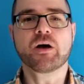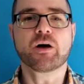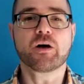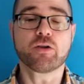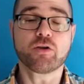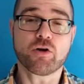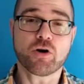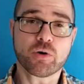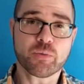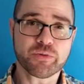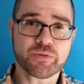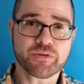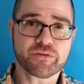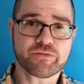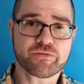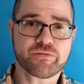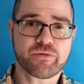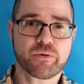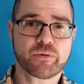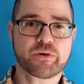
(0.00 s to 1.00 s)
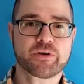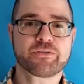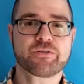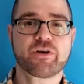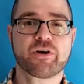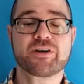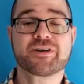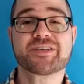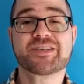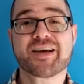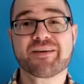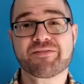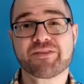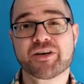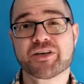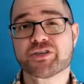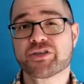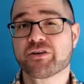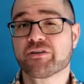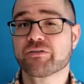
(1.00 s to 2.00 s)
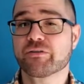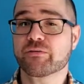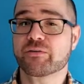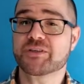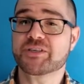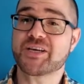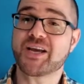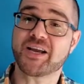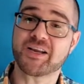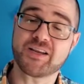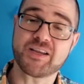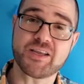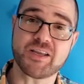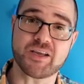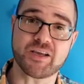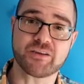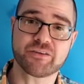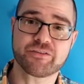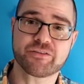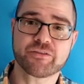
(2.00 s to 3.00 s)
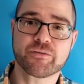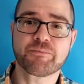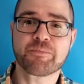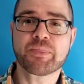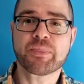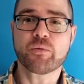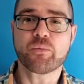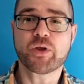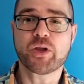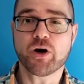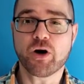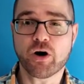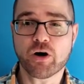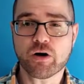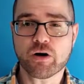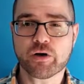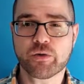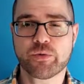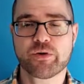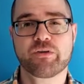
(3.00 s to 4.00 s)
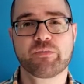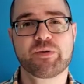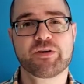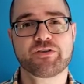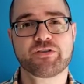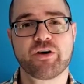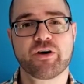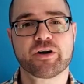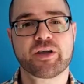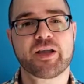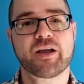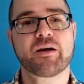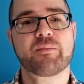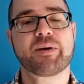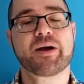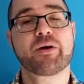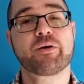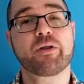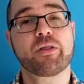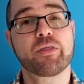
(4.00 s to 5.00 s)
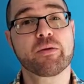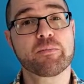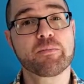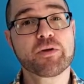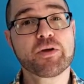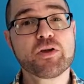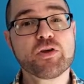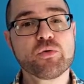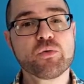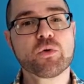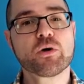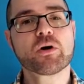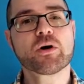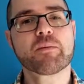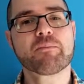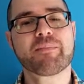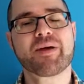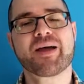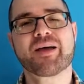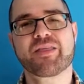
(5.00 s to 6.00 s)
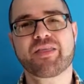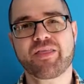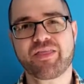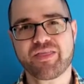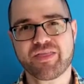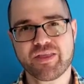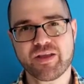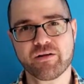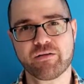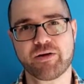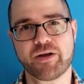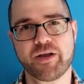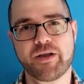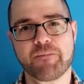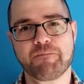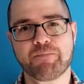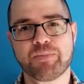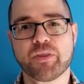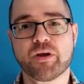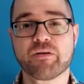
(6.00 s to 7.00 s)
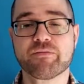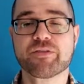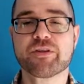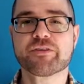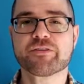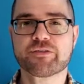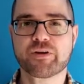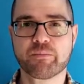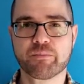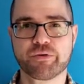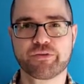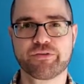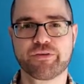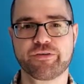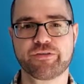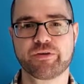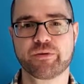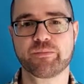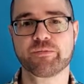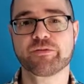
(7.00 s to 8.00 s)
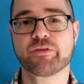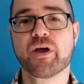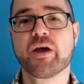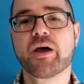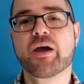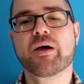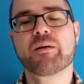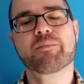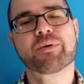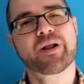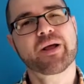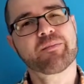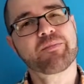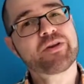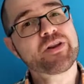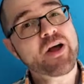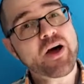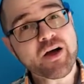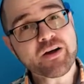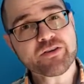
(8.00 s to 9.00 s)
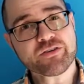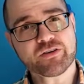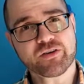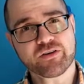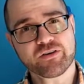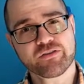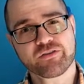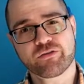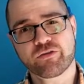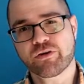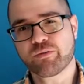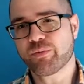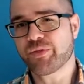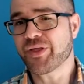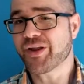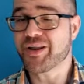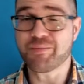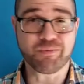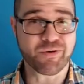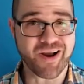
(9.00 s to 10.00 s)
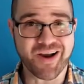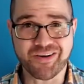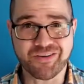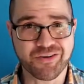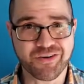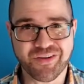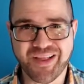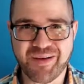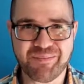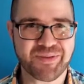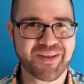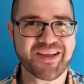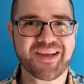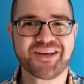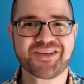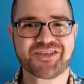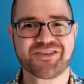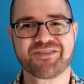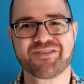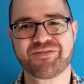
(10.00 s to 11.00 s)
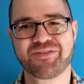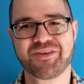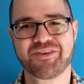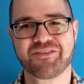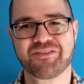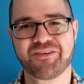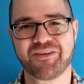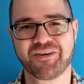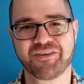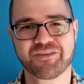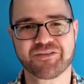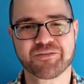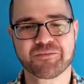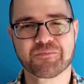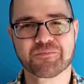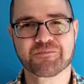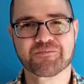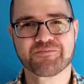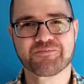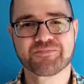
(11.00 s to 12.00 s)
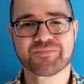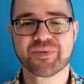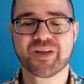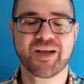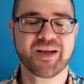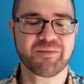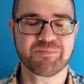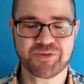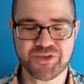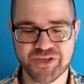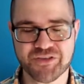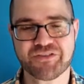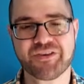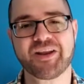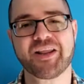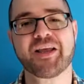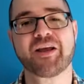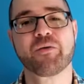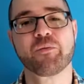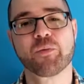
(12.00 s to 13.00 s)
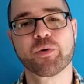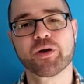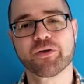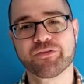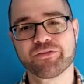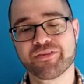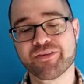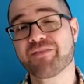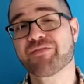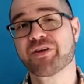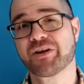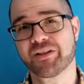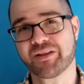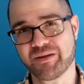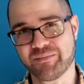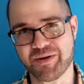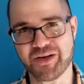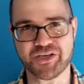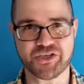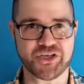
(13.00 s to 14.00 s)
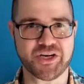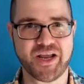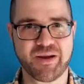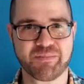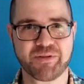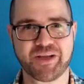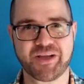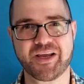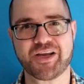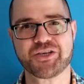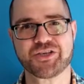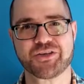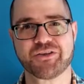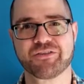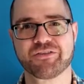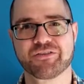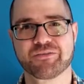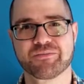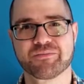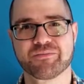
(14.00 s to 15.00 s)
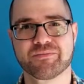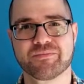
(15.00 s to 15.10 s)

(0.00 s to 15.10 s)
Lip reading: Along with this focus on definitions over techniques, we are going to be talking about the pure math theory of these number systems, but I'm not concerned with any practical applications of these things. I'm just kidding. We'll definitely mention applications.